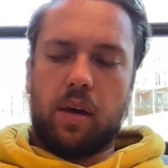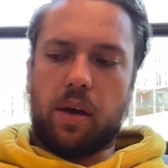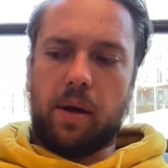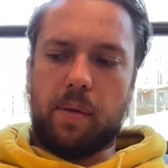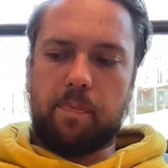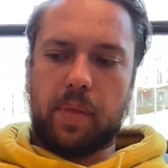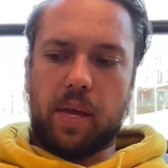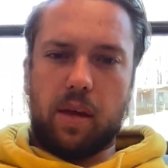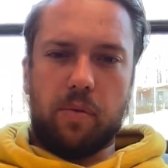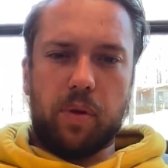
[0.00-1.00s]
Um,
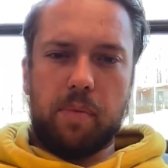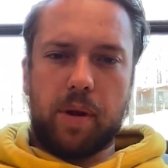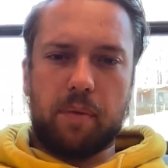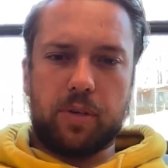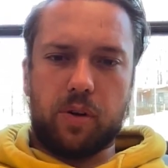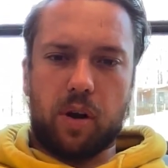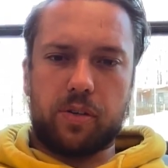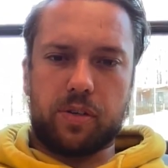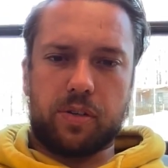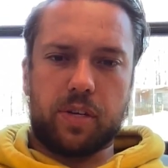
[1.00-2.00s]
it, it really becomes a
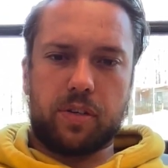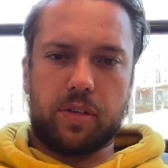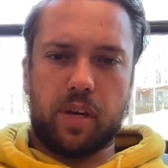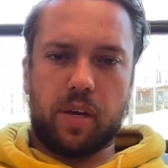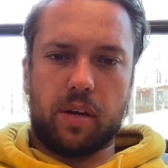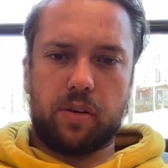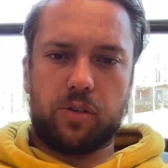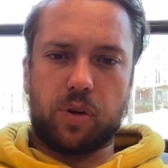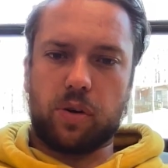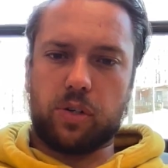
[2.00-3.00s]
narcissistic
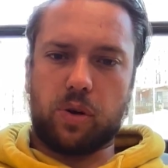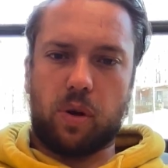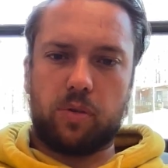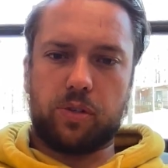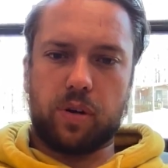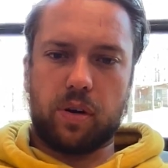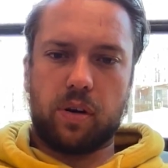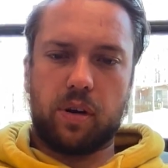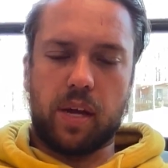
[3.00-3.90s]
church culture,